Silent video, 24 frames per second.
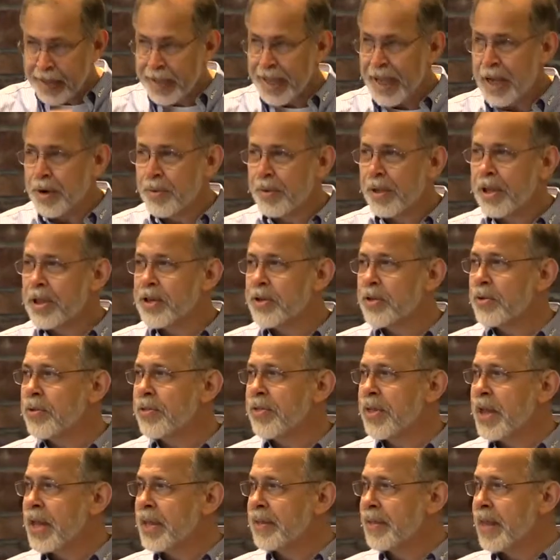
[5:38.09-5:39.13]
I really do
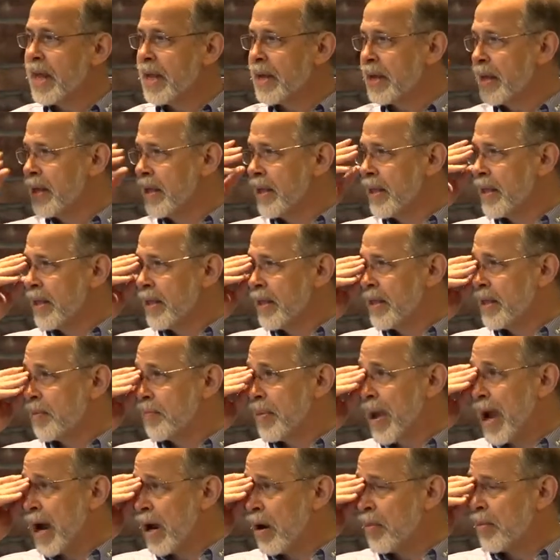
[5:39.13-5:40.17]
think that the
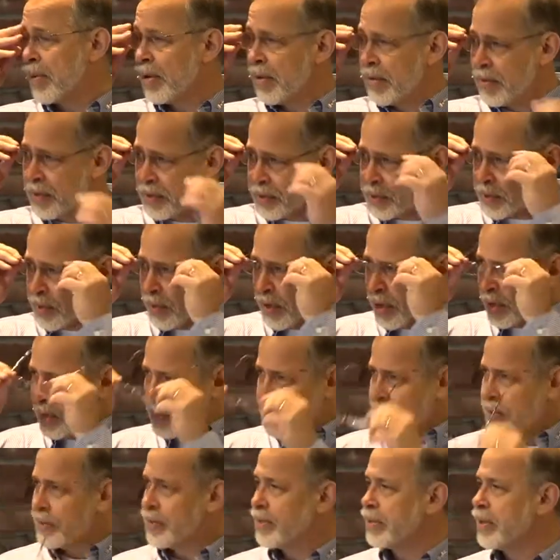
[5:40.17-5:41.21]
parable of the
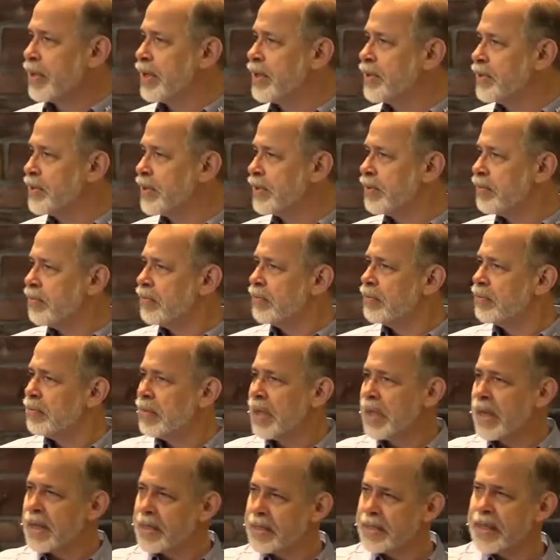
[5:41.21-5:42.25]
soils is
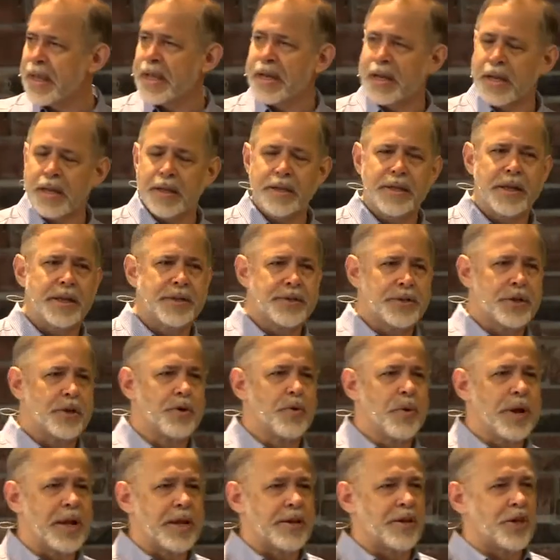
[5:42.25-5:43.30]
like I said, uh, it's a
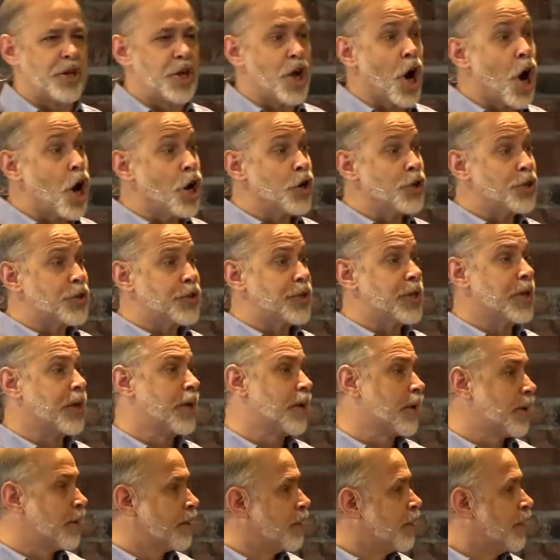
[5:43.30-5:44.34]
great
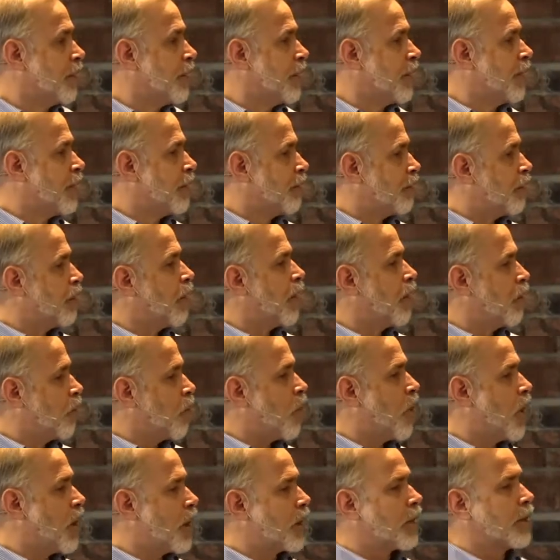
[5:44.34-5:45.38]
yardstick for our
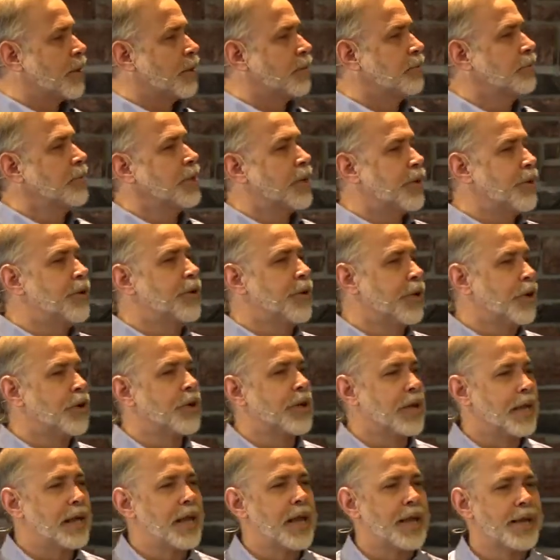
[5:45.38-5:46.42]
walk. You know, you can
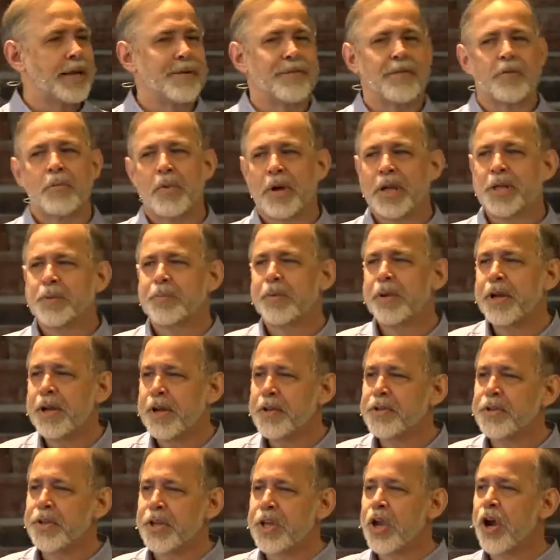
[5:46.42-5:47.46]
look at a lot of different ways, but it
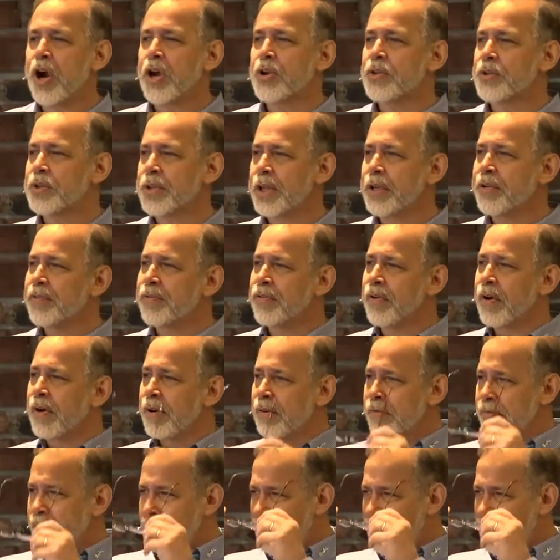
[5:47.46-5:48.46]
is a yardstick for